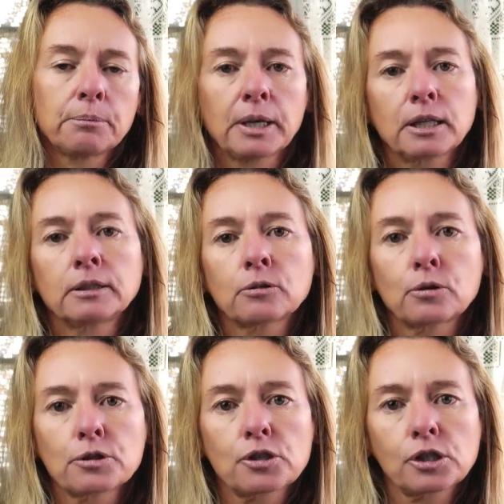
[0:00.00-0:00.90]
make the
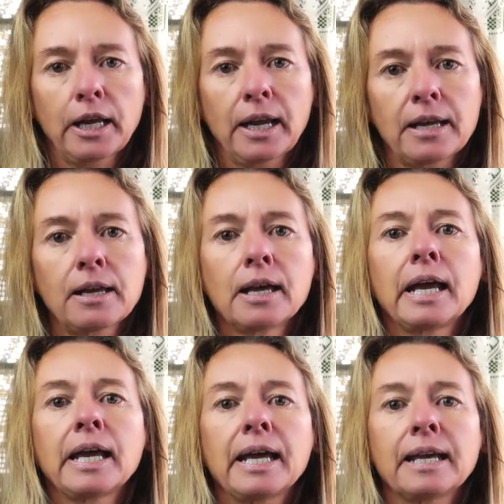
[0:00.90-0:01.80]
crochet
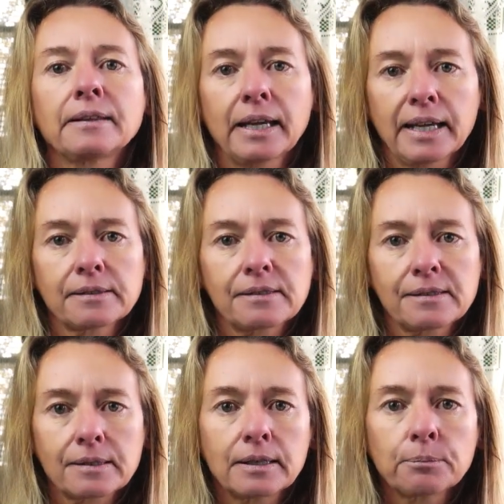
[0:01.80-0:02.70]
and then
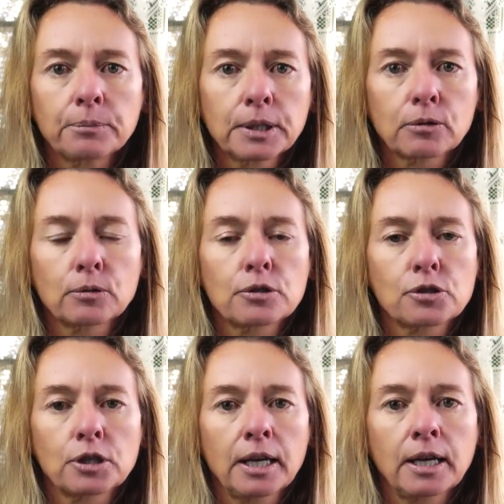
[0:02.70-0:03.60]
seam the
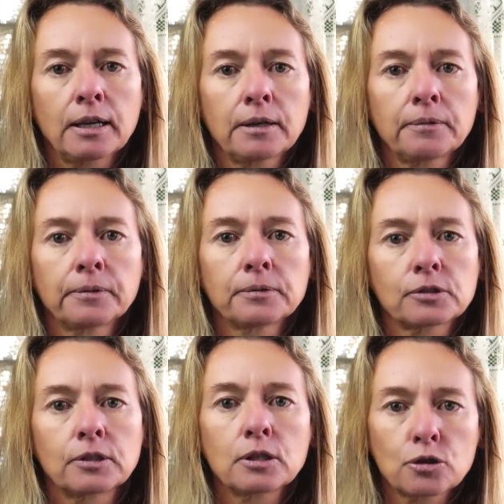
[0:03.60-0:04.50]
crochet,
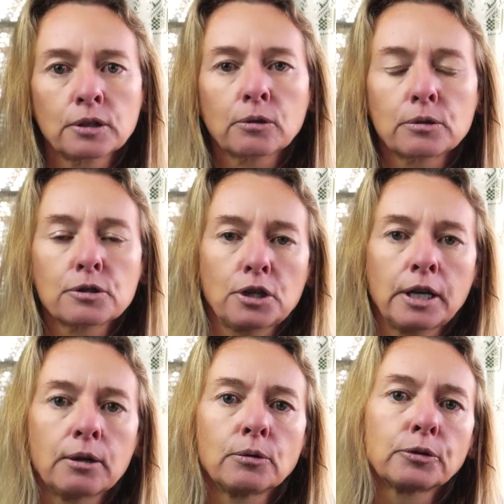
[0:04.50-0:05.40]
stitch the
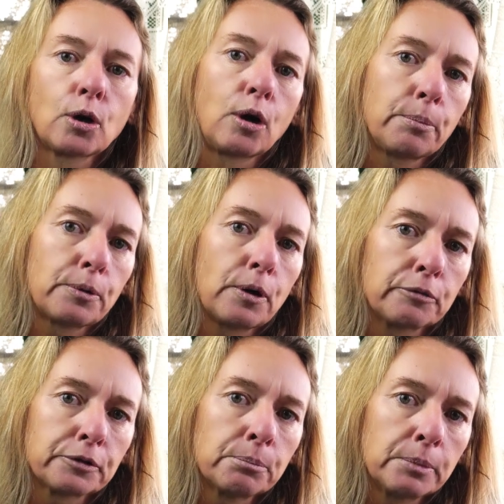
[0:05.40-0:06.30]
crochet on top
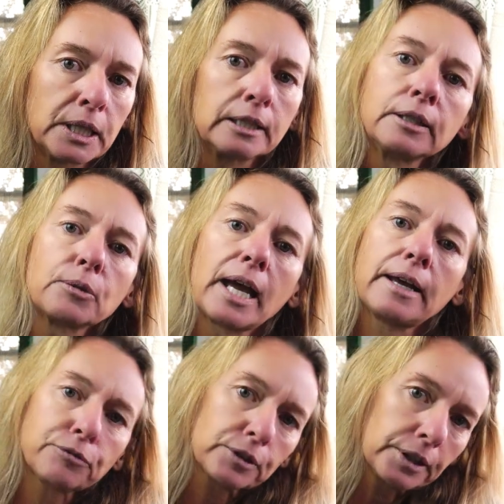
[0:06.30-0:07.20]
of the beanie
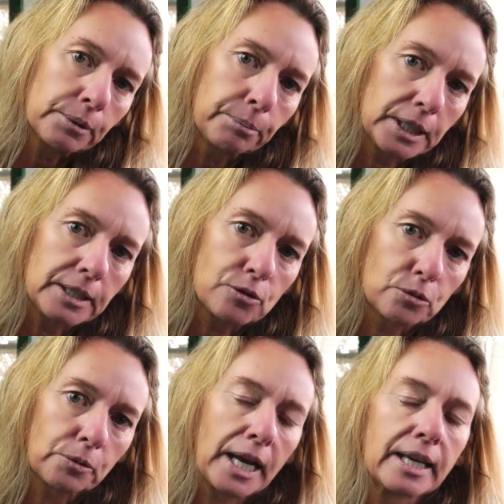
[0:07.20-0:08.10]
after the beanie
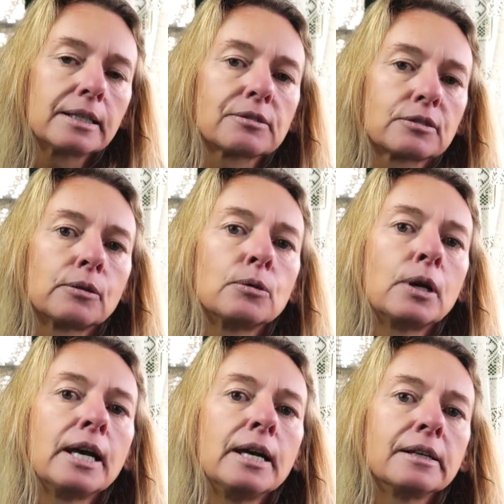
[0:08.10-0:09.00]
is ready. So
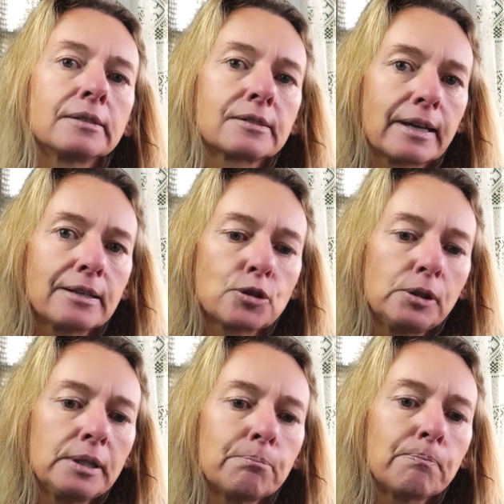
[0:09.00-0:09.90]
it's
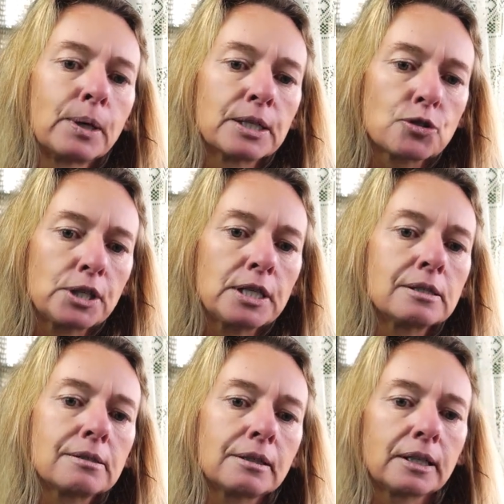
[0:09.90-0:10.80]
actually much
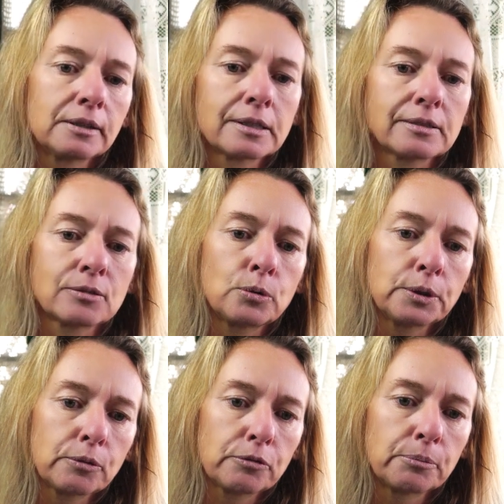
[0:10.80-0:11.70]
easier, and this is
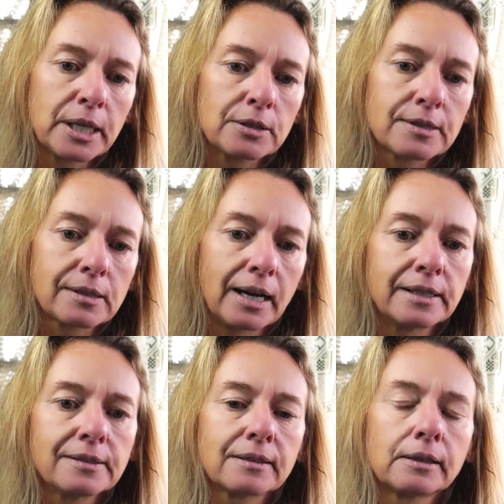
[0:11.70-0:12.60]
one of my
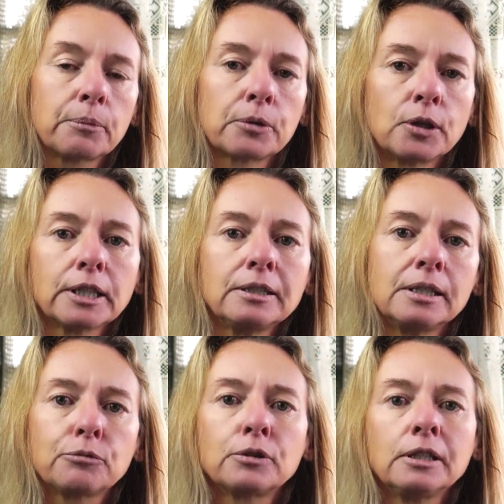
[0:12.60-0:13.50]
designs, and I'm gonna
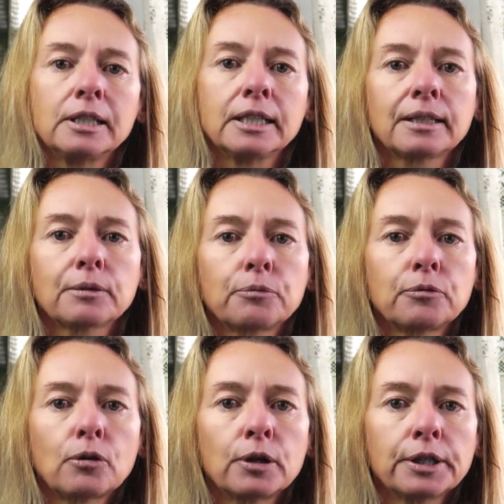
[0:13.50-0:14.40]
leave the link
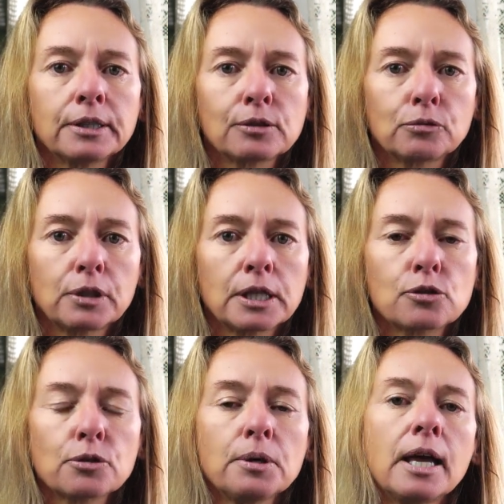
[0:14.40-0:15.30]
for this
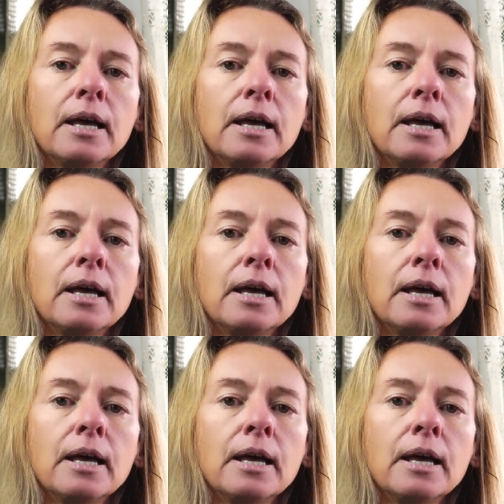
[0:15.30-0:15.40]
video,